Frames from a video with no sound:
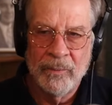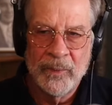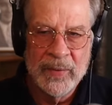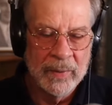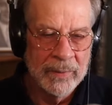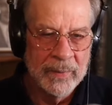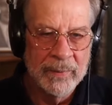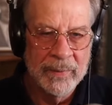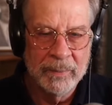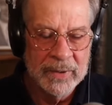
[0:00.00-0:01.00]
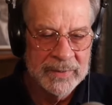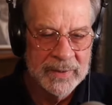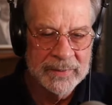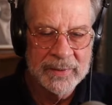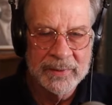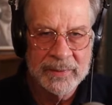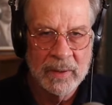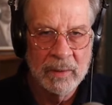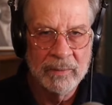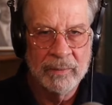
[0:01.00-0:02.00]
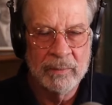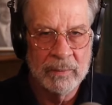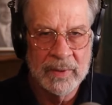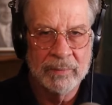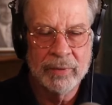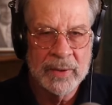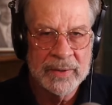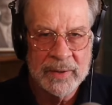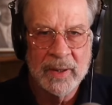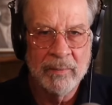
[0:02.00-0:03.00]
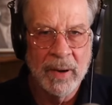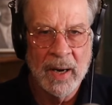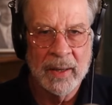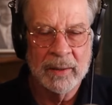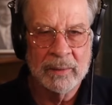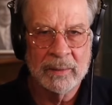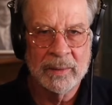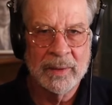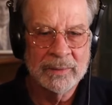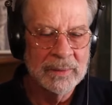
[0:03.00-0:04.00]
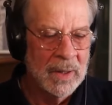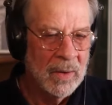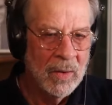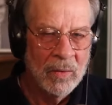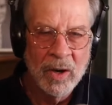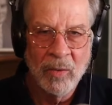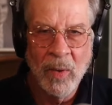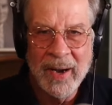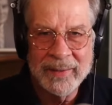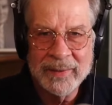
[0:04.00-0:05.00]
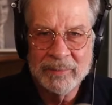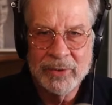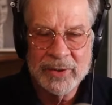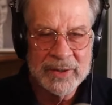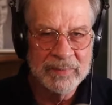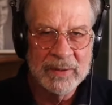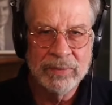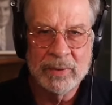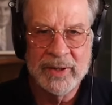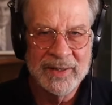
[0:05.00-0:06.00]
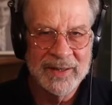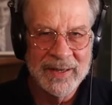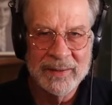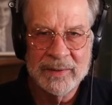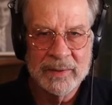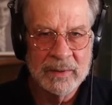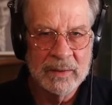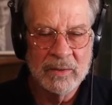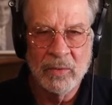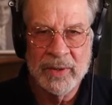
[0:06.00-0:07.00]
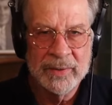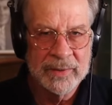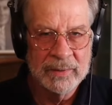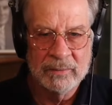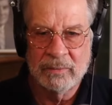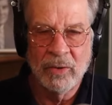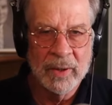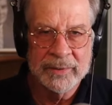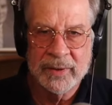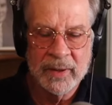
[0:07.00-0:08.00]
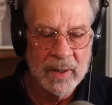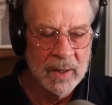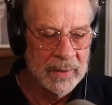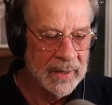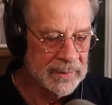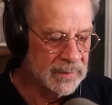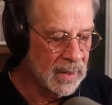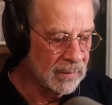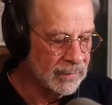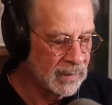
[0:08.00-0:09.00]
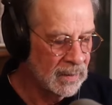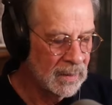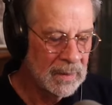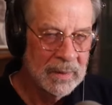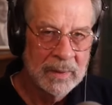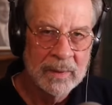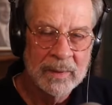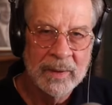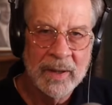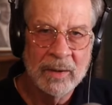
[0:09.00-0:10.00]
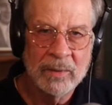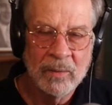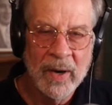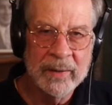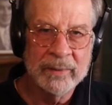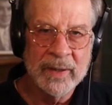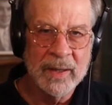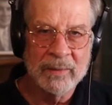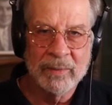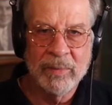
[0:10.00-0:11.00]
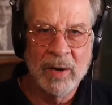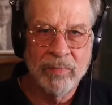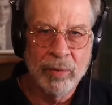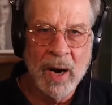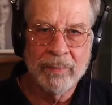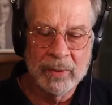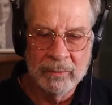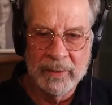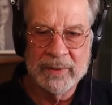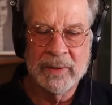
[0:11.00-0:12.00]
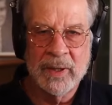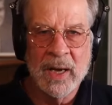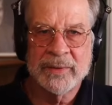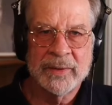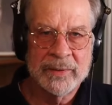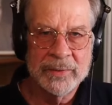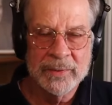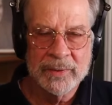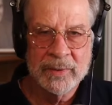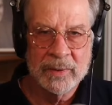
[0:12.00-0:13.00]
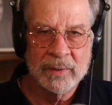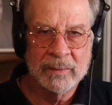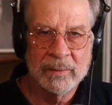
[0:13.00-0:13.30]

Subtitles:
the persistence of the British Empire, why do the British people need kings and queens and royalty and all that stuff? Why don't they have a proper written constitution?